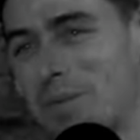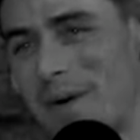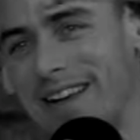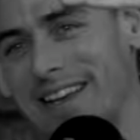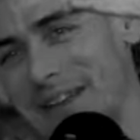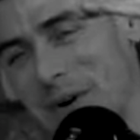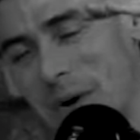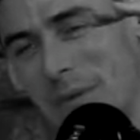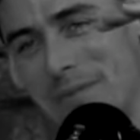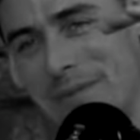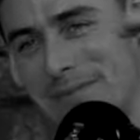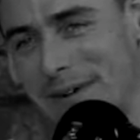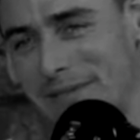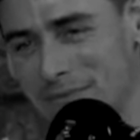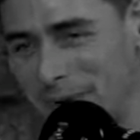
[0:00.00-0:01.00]
I'm waking up,
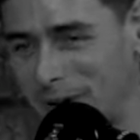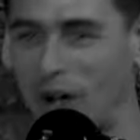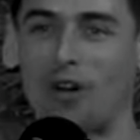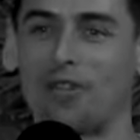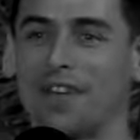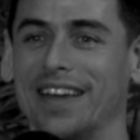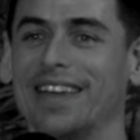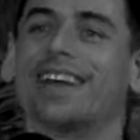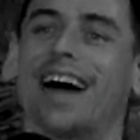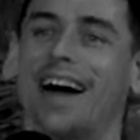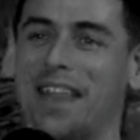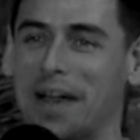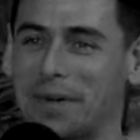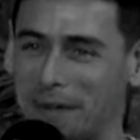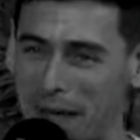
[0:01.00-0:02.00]
I'm having my coffee,
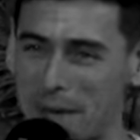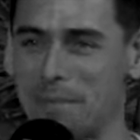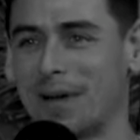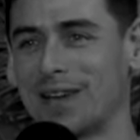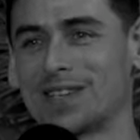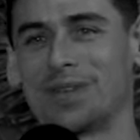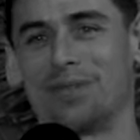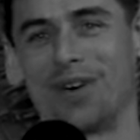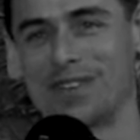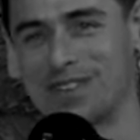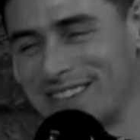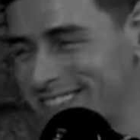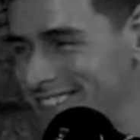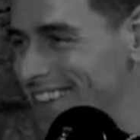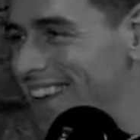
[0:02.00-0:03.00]
and then I'm getting pissed at
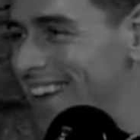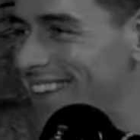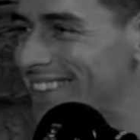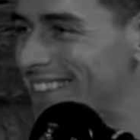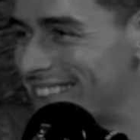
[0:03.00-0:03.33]
watching City on the